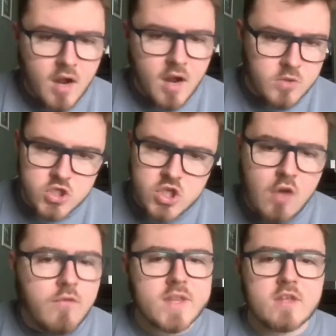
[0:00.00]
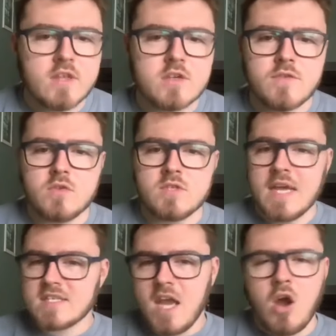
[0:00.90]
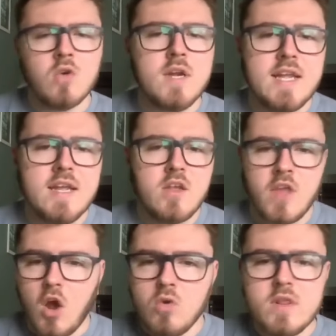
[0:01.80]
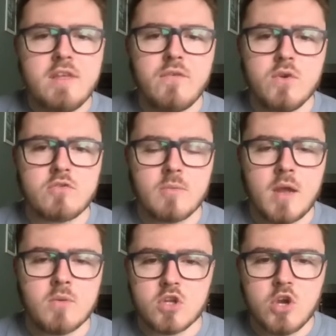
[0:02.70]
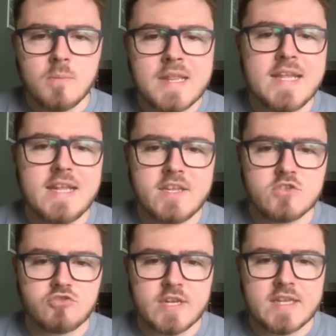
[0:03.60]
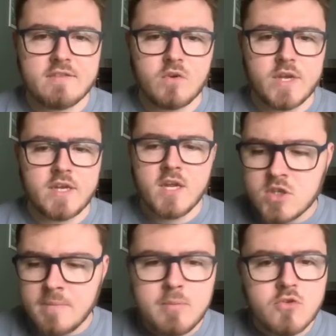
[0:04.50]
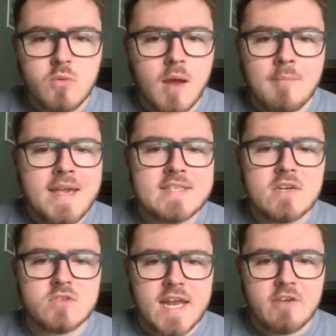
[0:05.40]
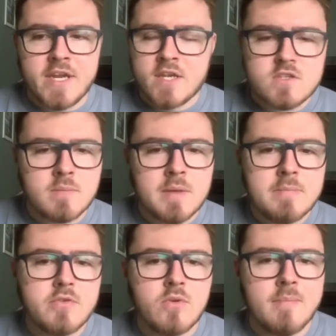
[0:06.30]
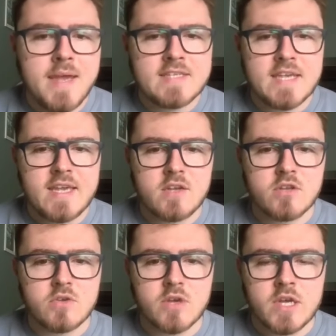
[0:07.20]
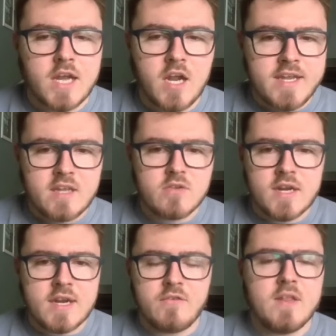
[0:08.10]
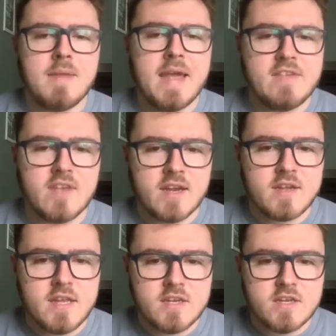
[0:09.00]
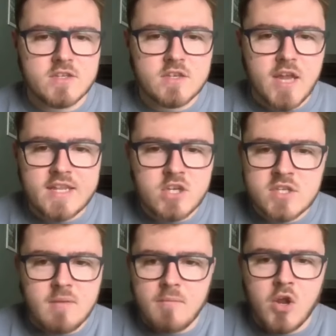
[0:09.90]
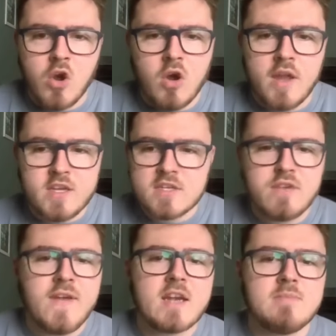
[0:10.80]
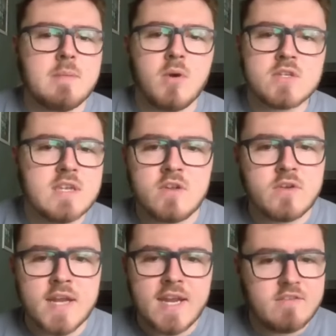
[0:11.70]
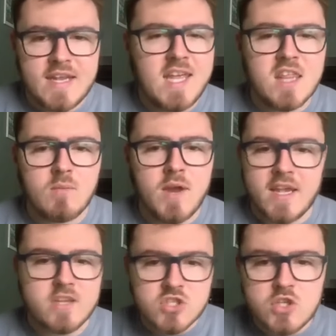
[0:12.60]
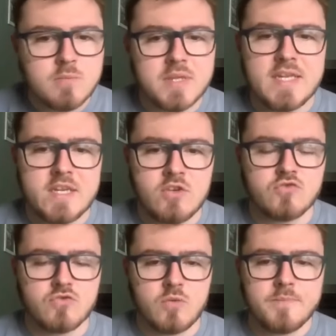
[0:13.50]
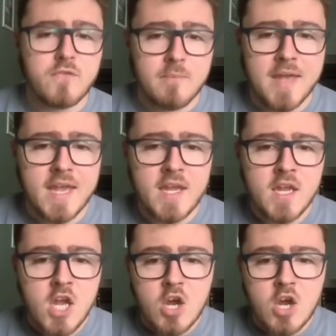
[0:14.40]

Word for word: I would just avoid those foods. That's the only the only food group I would completely and strictly avoid. Some people do amazing on dairy. Some people do amazing eating gluten. Like I eat gluten and I feel amazing. It doesn't it doesn't not it doesn't affect me positively or negatively either way. It's just completely neutral. But for me,